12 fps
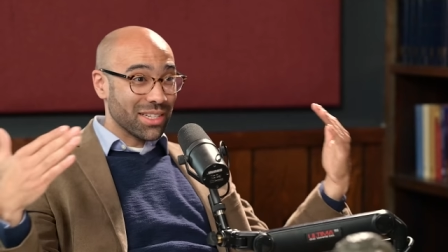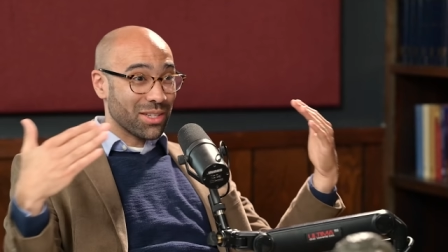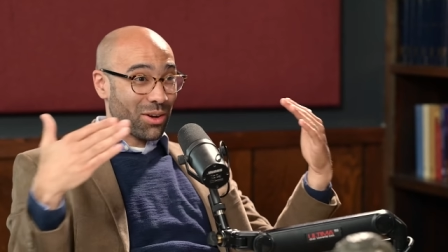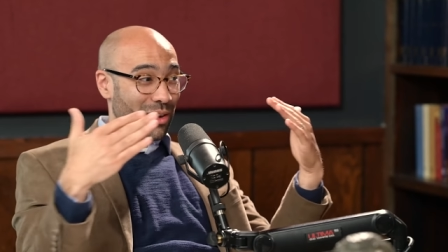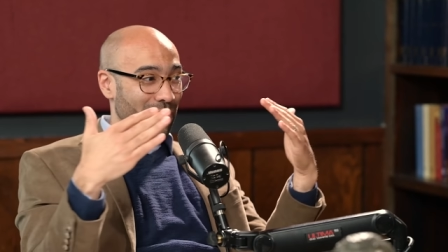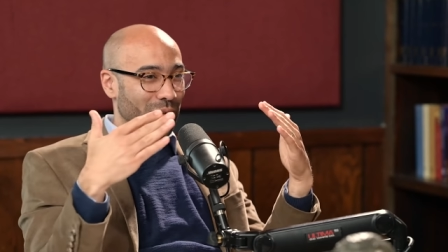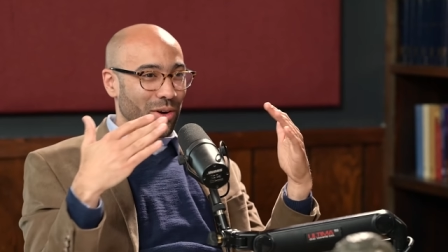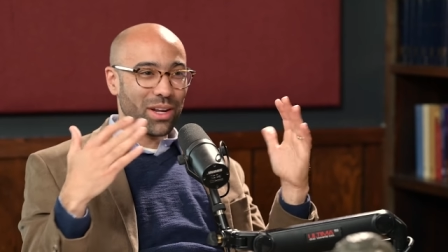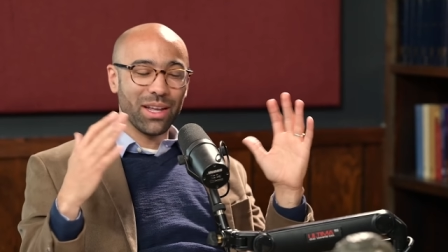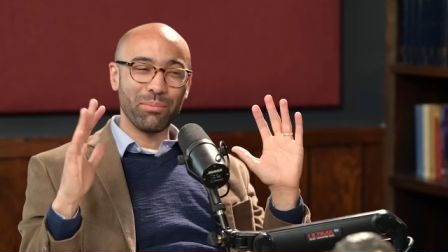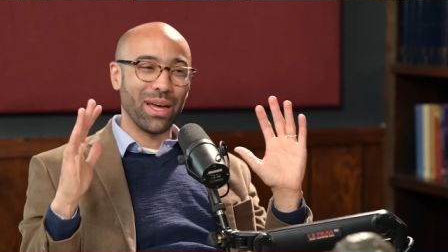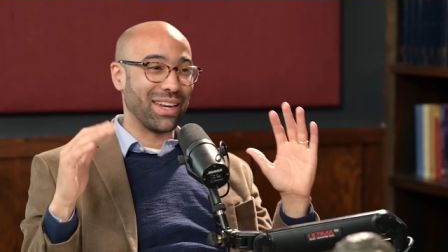things start
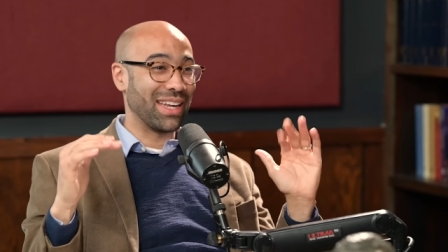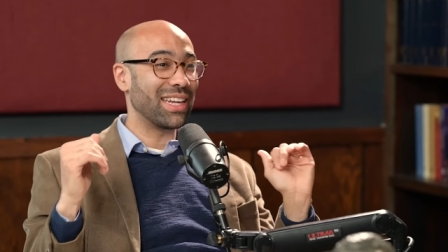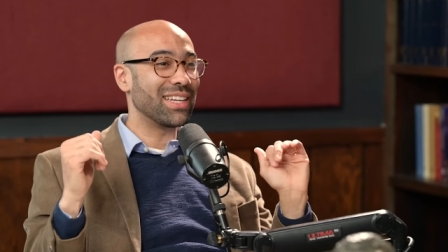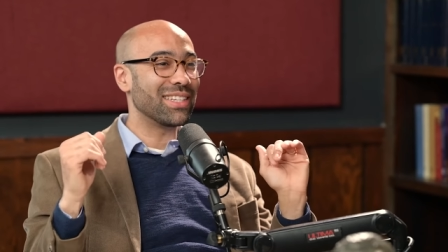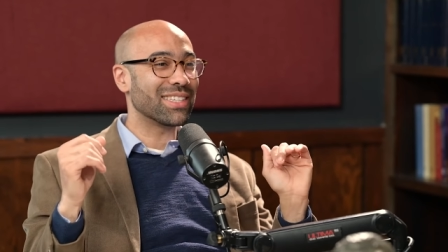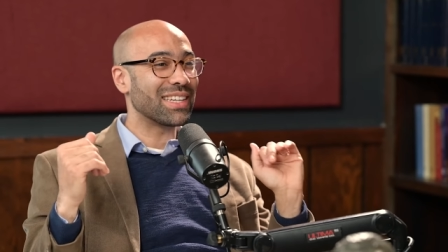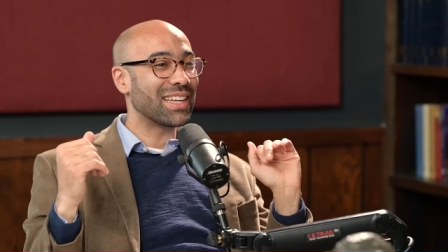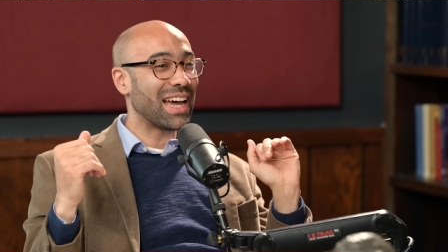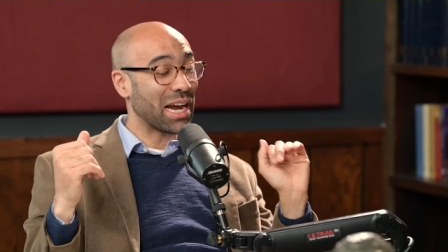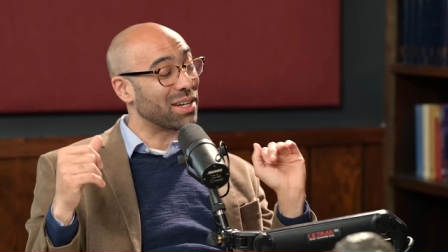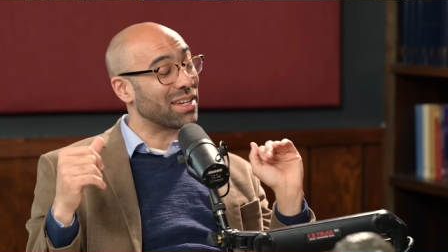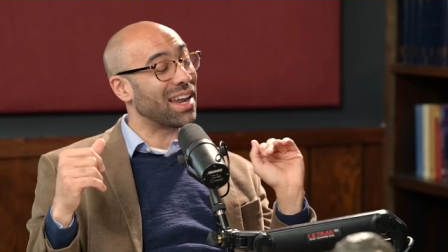convert, man, it is,
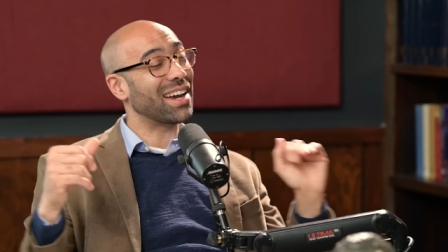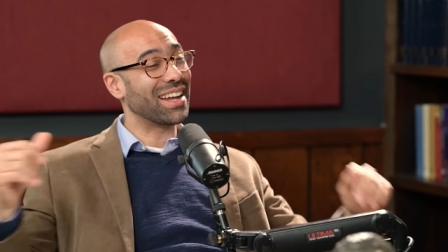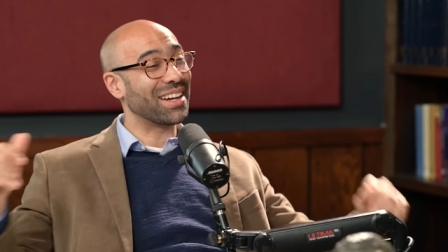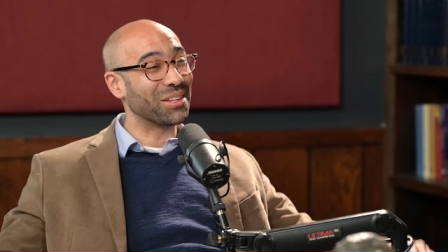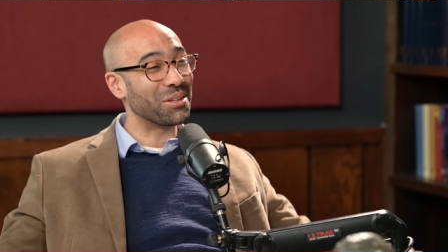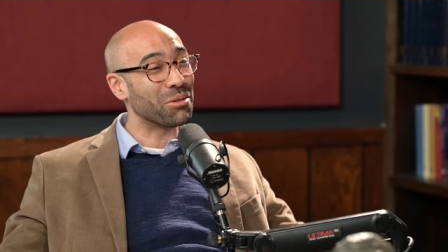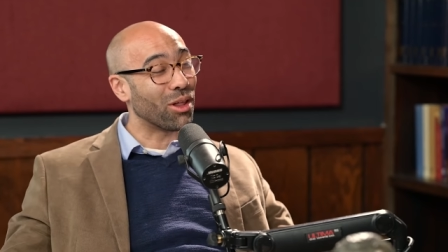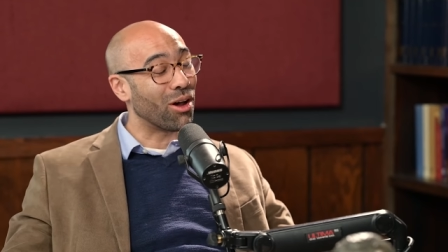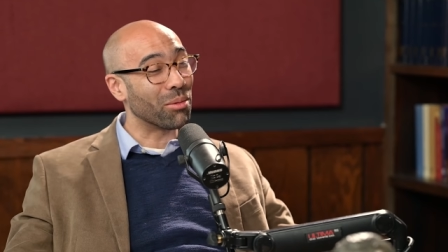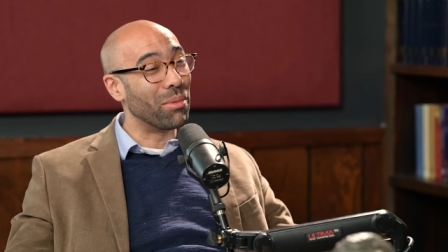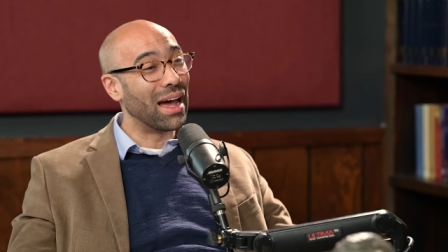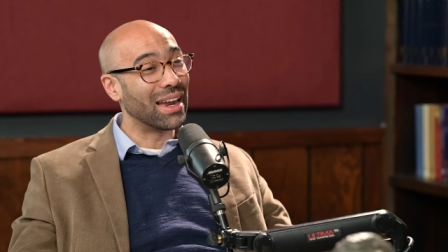I could not handle it
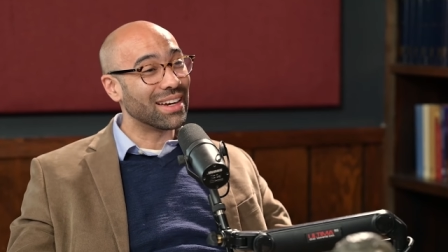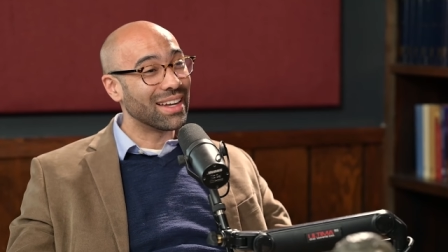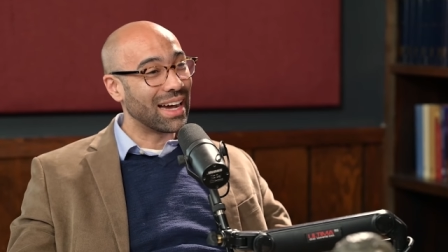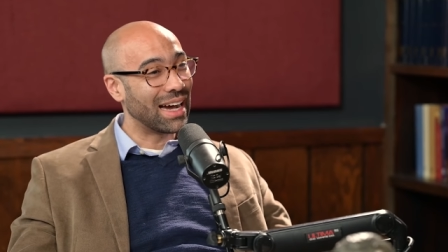long, Matt.